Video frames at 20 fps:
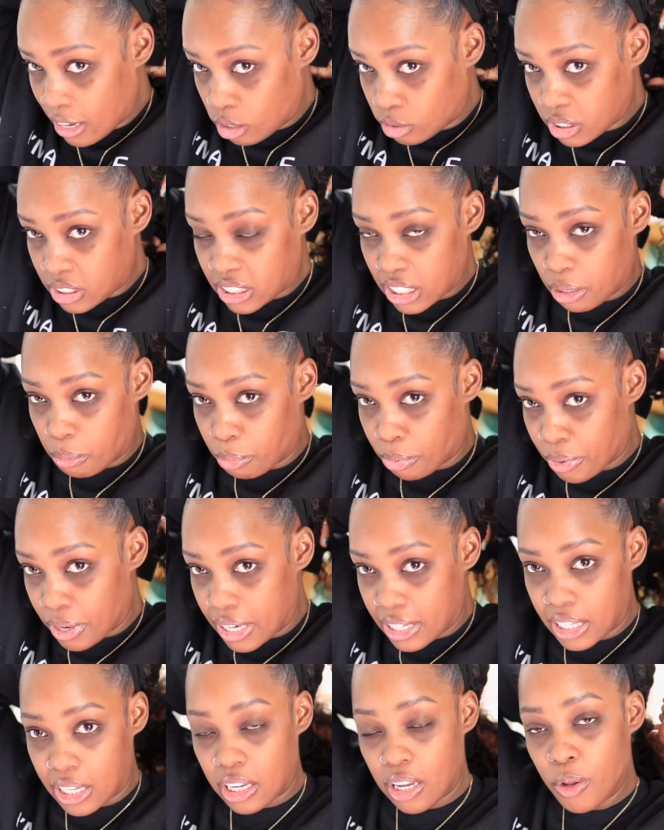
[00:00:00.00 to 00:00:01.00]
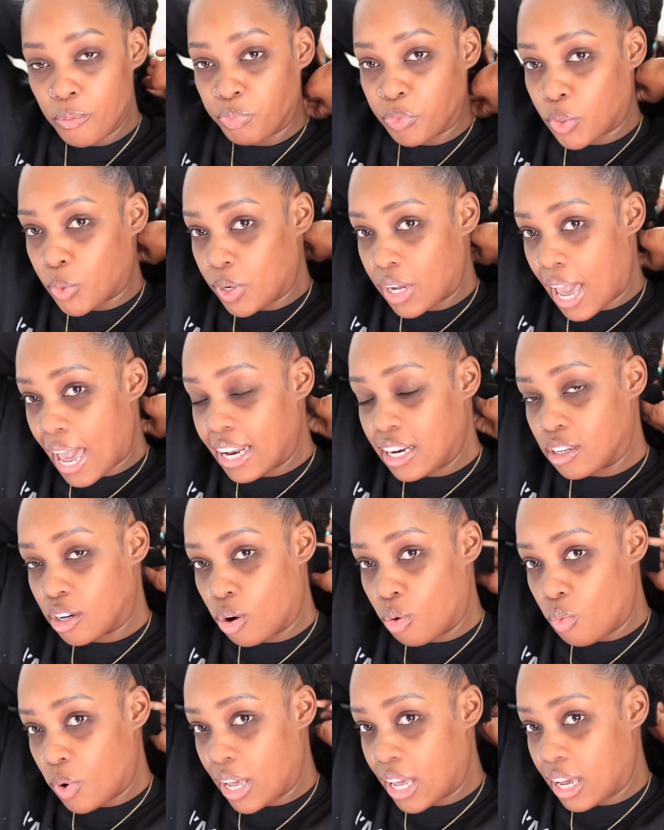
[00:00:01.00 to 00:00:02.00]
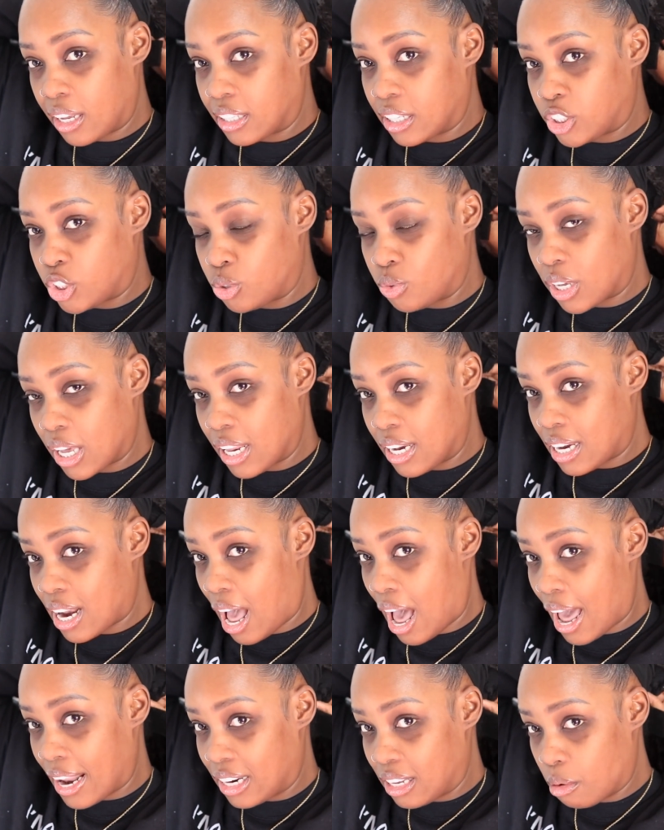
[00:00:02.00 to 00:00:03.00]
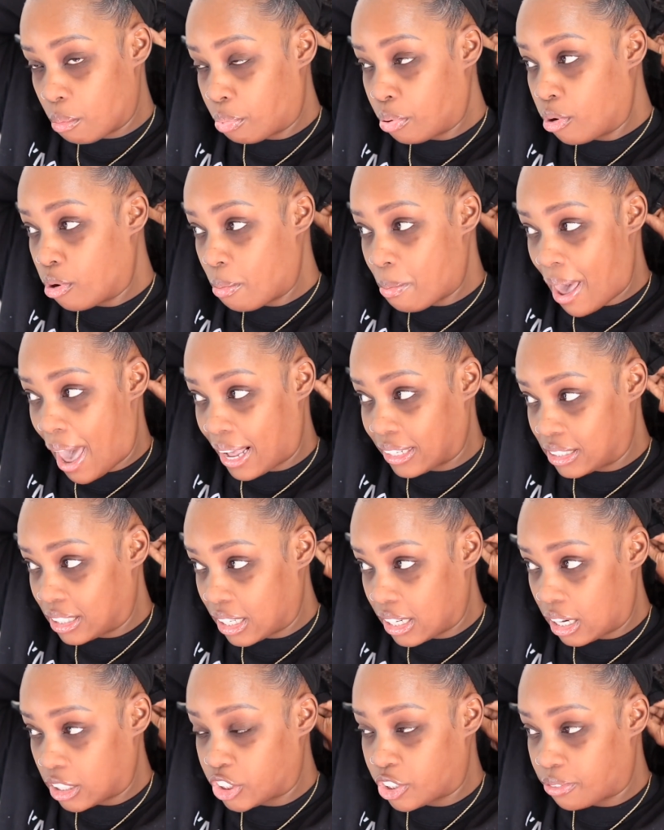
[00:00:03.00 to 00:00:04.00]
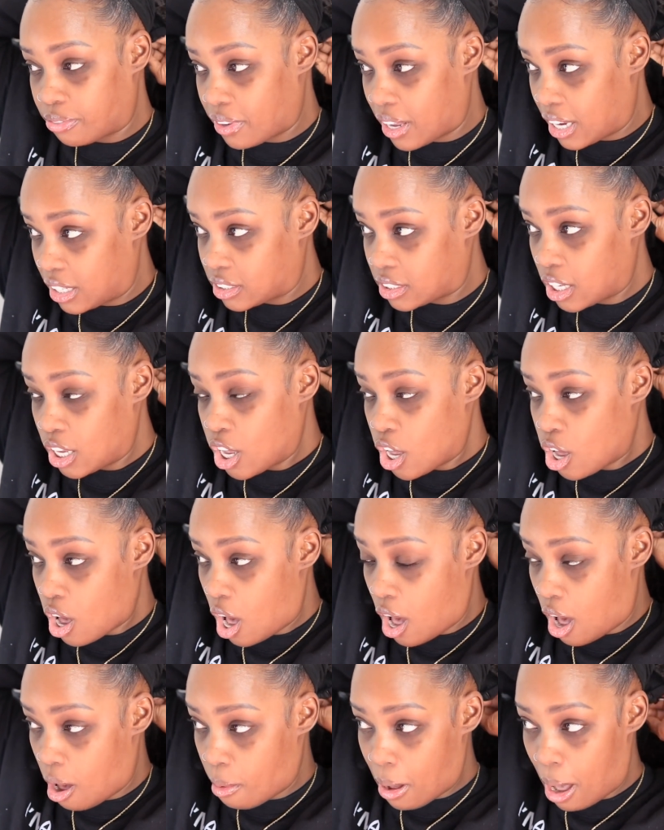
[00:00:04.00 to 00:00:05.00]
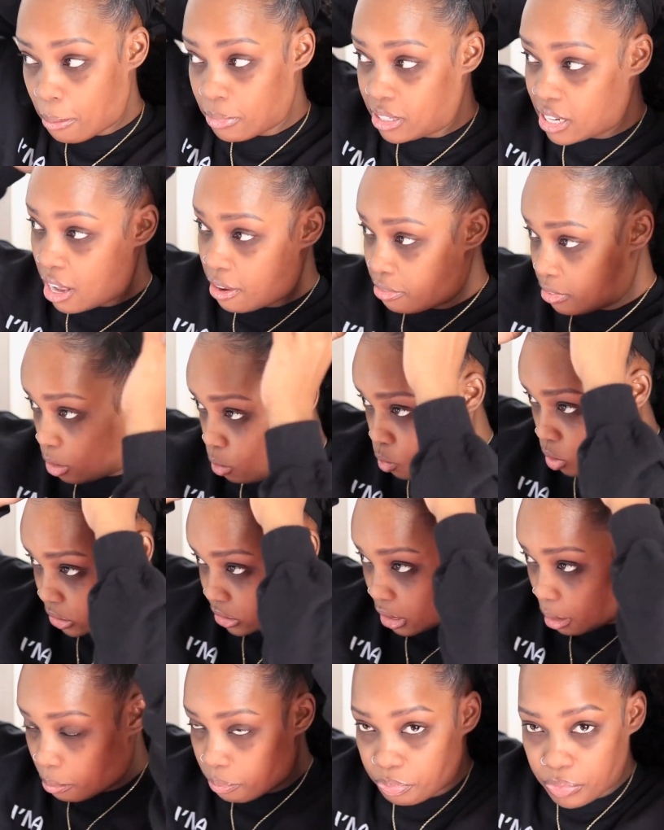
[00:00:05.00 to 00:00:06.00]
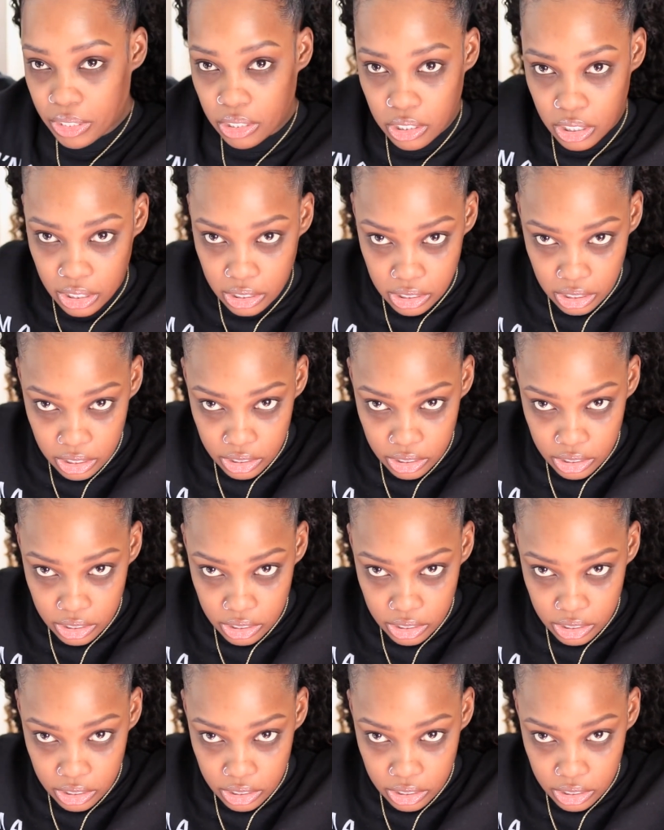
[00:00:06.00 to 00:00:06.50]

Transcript: I don't see Brittany creating a wig that you cannot pull back to get out your face. I'm definitely, look at